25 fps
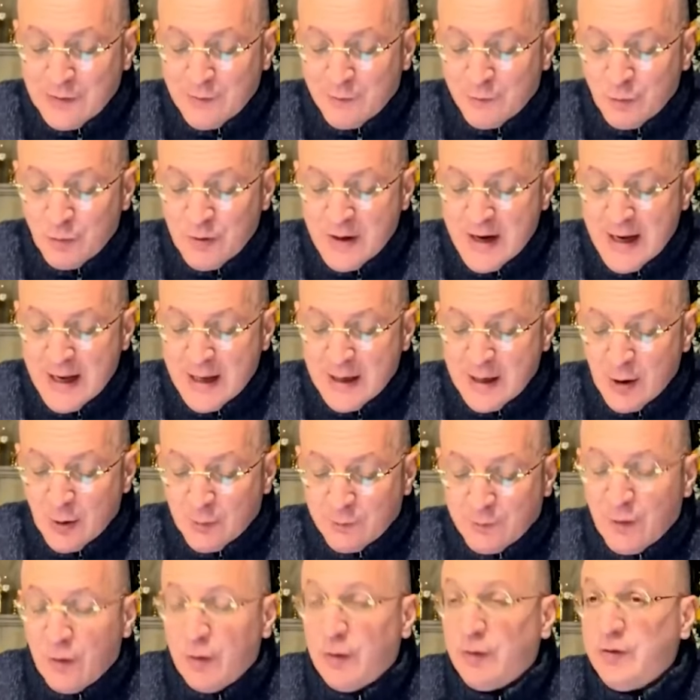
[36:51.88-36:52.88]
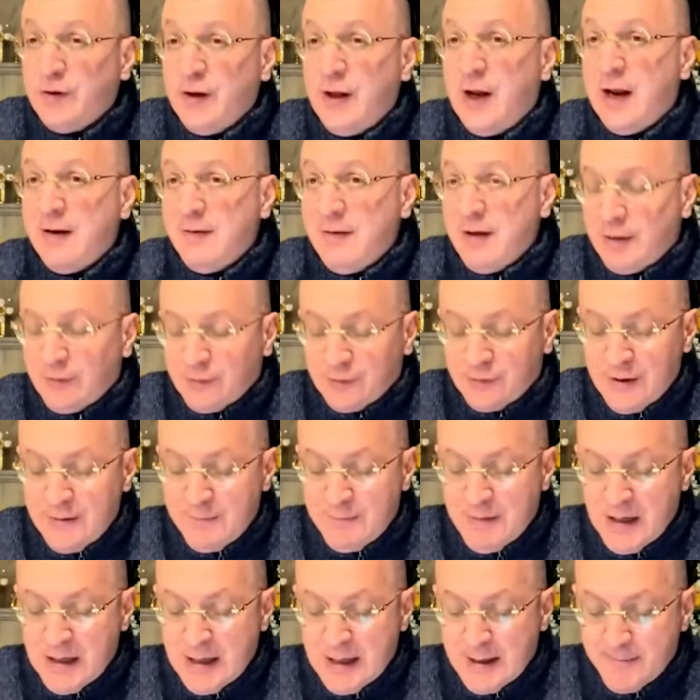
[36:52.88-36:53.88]
Father Ramon
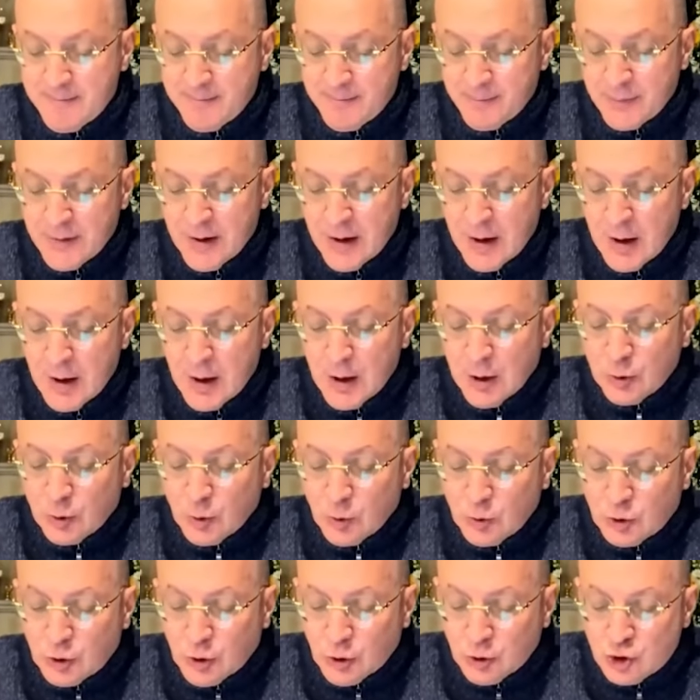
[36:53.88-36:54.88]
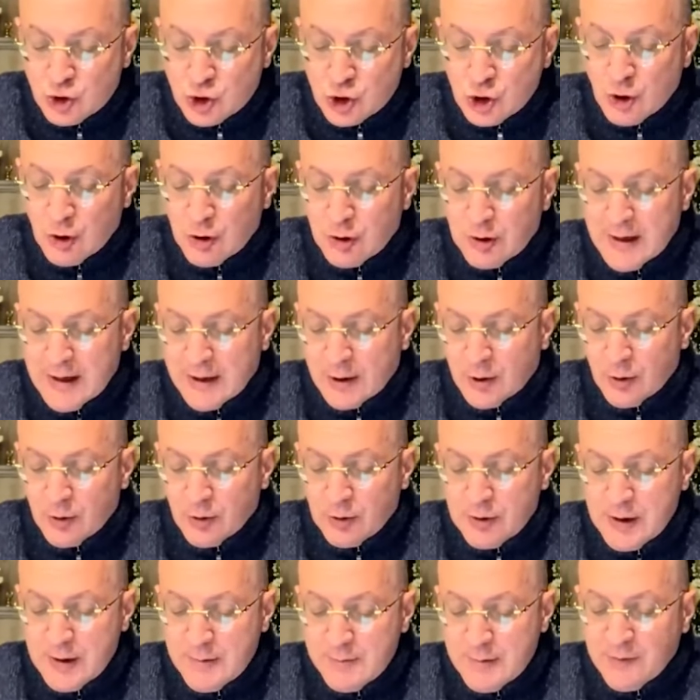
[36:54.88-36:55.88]
Guidetti, and which I do not intend to go
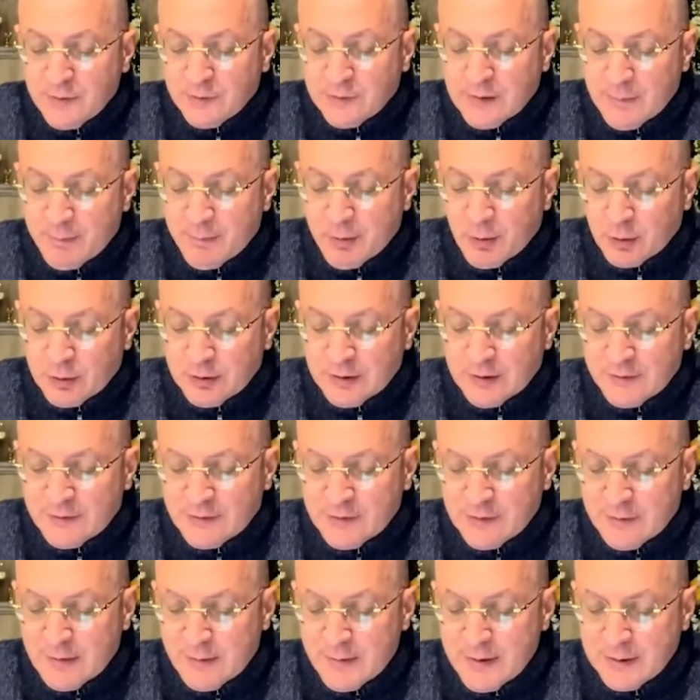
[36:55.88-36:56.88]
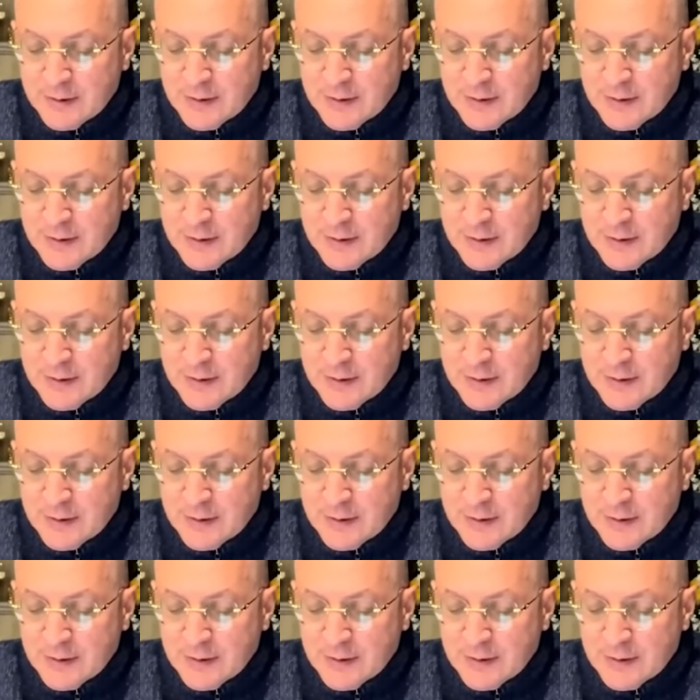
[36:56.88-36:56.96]
into the specific merits,